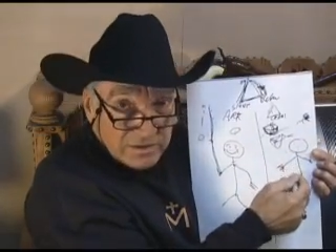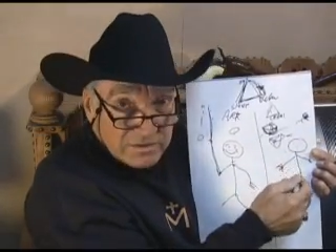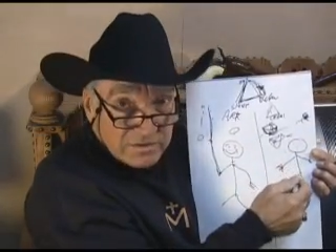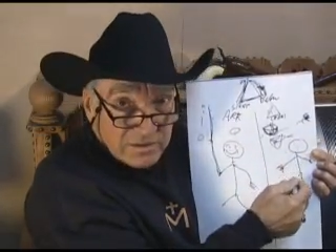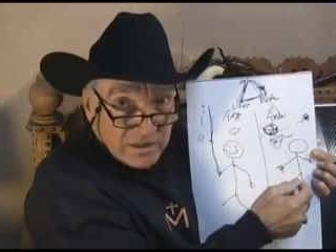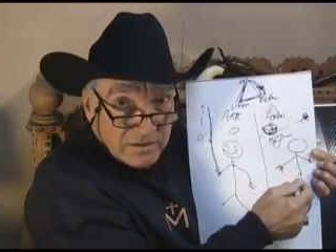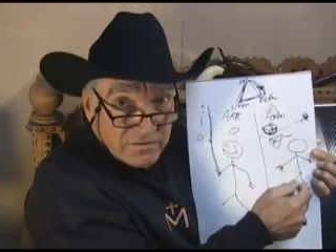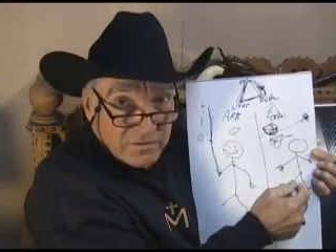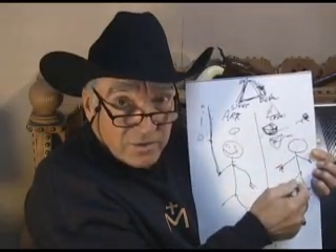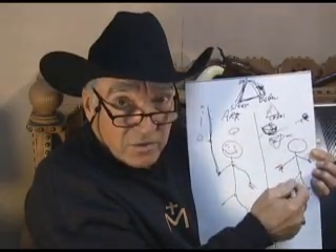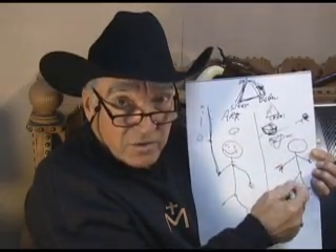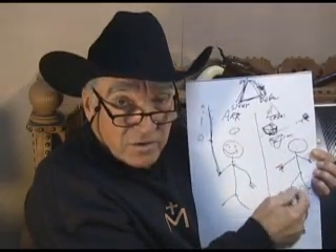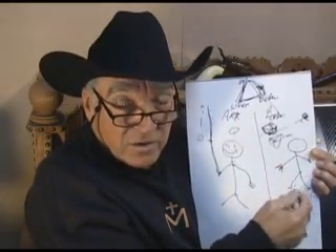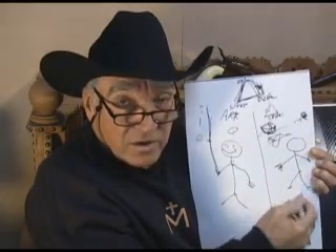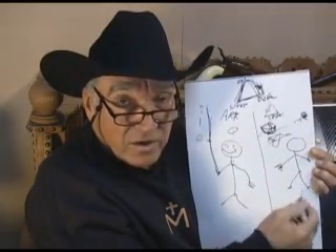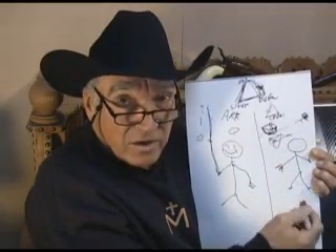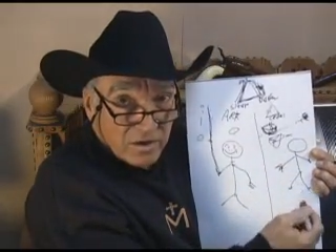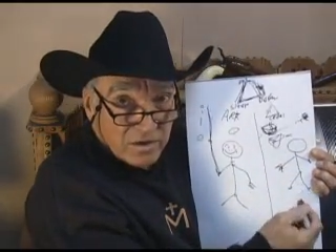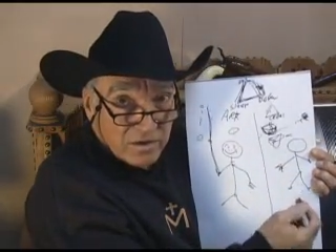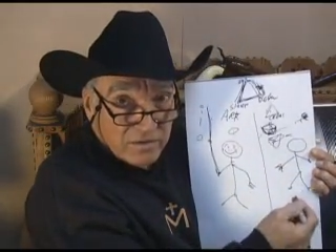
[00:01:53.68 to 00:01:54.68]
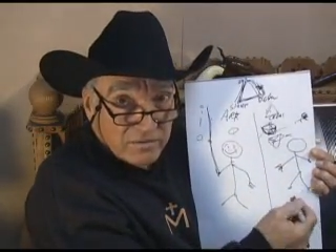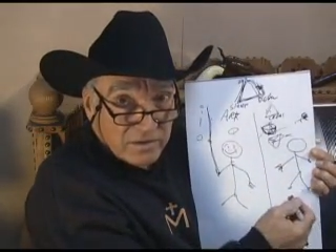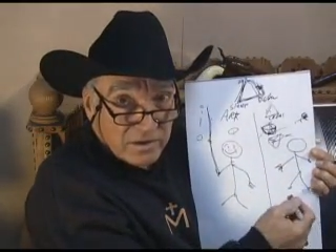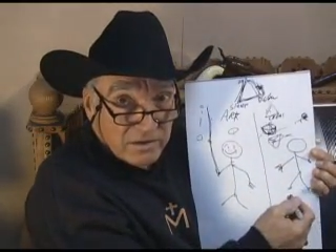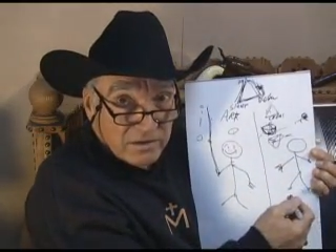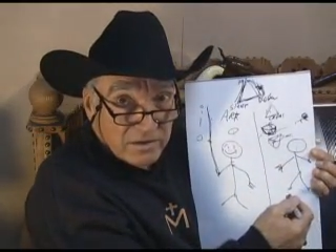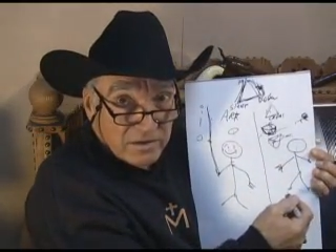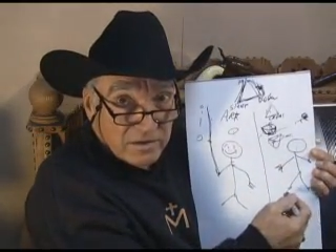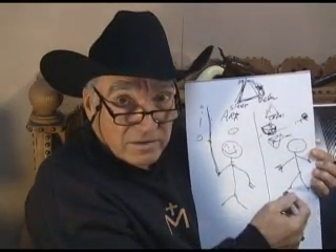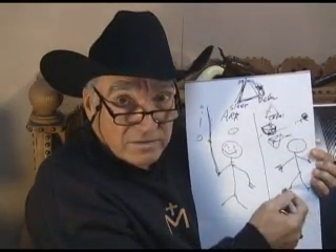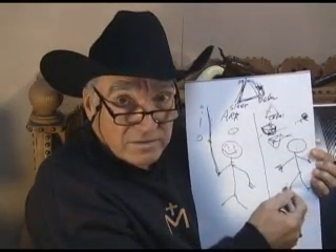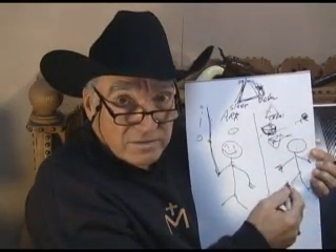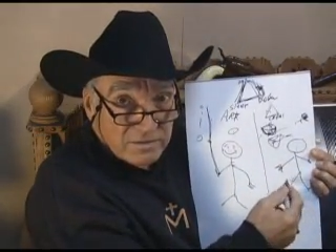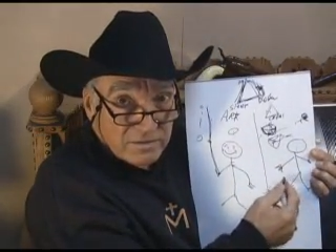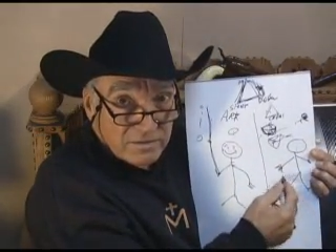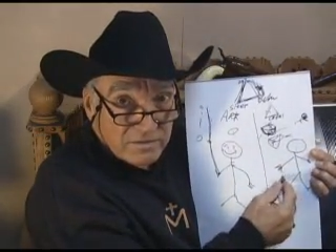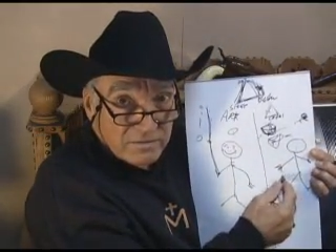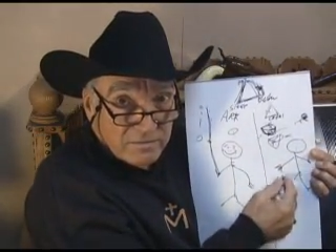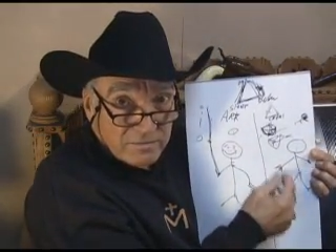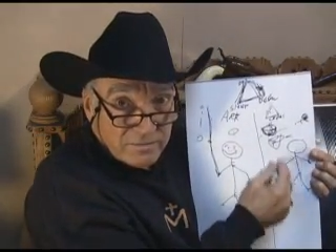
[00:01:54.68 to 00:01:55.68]
this stuff going on over here. It's
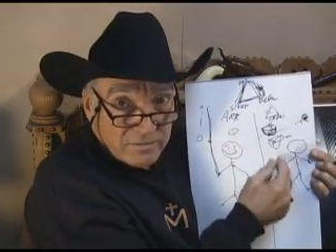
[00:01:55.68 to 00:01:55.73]
a